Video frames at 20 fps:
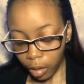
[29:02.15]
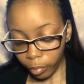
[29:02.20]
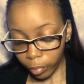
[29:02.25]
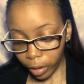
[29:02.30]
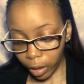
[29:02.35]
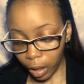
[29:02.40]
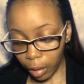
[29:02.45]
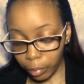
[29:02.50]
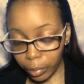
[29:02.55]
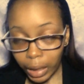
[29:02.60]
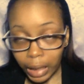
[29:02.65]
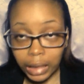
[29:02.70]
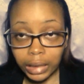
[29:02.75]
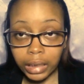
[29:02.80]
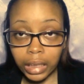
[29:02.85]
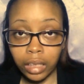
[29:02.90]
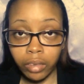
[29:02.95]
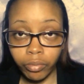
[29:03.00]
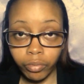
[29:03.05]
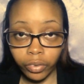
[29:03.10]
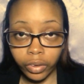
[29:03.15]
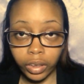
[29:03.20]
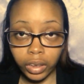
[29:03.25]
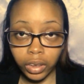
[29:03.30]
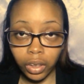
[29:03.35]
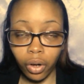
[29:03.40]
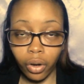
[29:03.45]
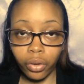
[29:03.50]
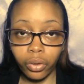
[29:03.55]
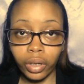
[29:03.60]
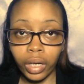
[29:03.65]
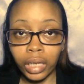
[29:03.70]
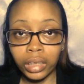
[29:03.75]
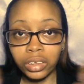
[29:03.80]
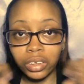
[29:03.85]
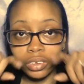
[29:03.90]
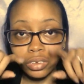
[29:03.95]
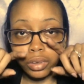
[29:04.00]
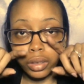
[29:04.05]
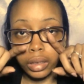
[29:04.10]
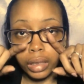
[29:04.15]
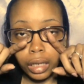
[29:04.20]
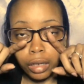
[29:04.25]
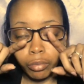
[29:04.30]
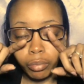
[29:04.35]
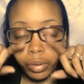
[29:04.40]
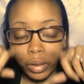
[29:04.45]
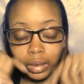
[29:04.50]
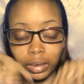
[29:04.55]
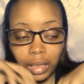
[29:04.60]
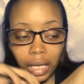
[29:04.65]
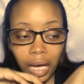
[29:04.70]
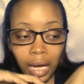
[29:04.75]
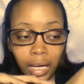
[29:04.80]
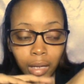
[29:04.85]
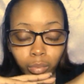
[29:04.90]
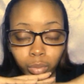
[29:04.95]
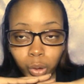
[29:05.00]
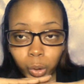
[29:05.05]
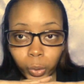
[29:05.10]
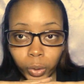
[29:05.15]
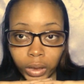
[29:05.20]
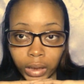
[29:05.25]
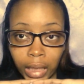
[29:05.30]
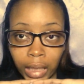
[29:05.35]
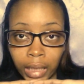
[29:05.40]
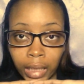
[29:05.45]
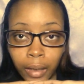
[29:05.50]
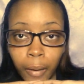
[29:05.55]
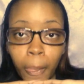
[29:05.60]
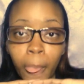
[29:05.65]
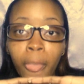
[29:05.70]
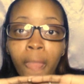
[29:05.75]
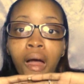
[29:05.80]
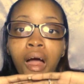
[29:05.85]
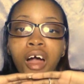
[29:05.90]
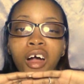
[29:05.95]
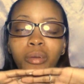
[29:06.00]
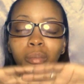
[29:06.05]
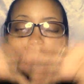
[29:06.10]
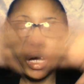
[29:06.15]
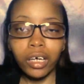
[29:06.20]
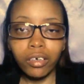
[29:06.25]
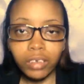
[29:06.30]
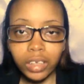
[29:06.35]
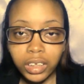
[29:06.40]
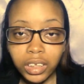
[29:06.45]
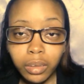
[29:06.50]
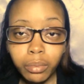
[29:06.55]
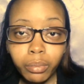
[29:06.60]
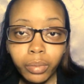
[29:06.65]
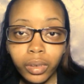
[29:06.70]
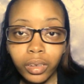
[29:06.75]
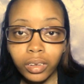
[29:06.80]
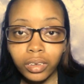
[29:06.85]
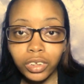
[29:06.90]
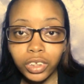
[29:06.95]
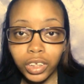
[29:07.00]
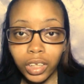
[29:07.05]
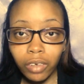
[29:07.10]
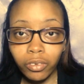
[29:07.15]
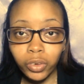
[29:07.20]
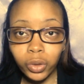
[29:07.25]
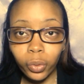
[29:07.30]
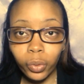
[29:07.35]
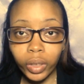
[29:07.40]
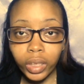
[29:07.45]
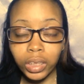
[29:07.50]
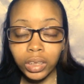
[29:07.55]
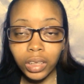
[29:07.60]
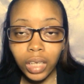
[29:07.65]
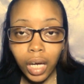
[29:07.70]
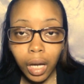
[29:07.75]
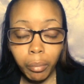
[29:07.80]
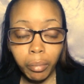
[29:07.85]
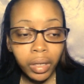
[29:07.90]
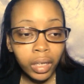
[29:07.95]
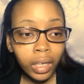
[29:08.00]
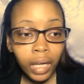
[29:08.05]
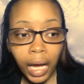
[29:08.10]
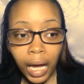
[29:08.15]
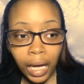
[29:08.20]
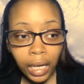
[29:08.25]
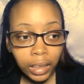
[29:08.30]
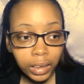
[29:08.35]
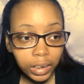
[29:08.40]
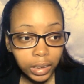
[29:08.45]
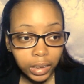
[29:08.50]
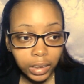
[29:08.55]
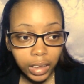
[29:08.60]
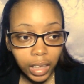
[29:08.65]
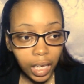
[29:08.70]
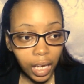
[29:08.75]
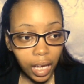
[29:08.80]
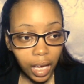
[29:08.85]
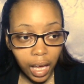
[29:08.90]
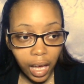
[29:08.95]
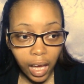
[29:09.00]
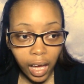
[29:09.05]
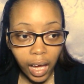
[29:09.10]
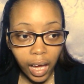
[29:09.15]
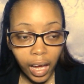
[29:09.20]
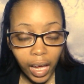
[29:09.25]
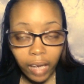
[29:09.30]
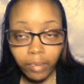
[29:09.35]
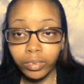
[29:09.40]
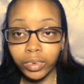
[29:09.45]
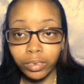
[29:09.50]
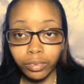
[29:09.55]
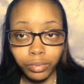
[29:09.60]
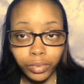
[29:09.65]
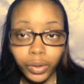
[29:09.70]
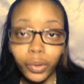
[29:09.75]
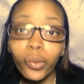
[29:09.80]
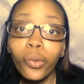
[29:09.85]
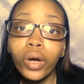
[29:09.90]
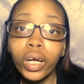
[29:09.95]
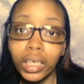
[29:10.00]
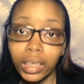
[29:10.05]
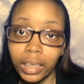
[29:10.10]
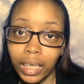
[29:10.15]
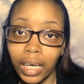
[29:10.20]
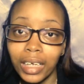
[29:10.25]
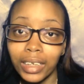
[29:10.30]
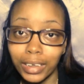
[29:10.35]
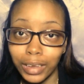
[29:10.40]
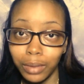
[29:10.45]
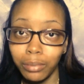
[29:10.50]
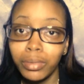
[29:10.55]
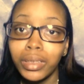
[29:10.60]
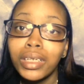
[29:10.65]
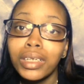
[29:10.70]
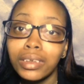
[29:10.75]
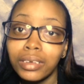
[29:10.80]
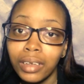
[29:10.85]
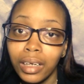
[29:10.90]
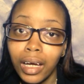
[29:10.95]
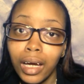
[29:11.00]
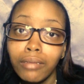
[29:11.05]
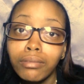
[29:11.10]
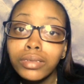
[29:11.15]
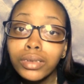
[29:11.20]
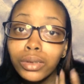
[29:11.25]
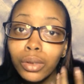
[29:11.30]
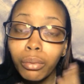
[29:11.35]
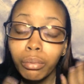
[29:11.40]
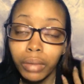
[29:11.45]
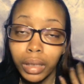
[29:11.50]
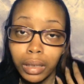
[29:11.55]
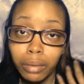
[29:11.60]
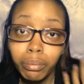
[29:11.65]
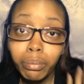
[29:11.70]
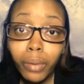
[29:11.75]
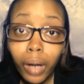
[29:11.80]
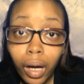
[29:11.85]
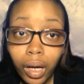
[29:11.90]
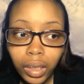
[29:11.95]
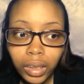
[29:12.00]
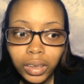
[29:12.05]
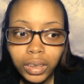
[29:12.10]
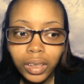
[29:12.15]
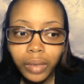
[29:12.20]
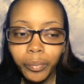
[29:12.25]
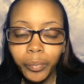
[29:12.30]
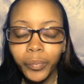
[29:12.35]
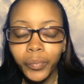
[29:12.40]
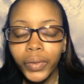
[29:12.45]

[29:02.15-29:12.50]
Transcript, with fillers: But that is it for this haul, you guys. These are a lot of books. I am so excited. My Christian book shelf tour is coming. I have to reorganize it because I have so many books.